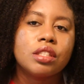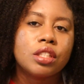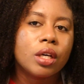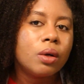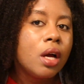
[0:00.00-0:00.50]
And
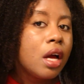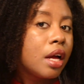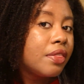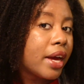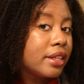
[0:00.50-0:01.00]
so
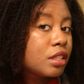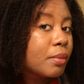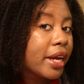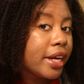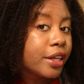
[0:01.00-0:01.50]
the ends
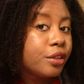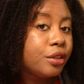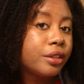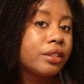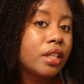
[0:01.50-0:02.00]
of my hair
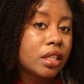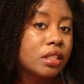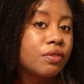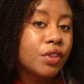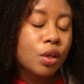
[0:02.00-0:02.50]

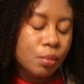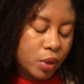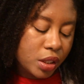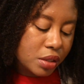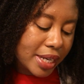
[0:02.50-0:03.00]
does feel
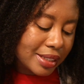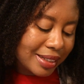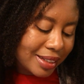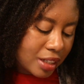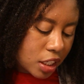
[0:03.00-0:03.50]
moisturized
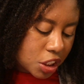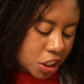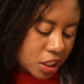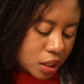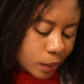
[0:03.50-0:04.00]
and
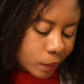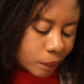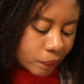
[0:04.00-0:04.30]
conditioned.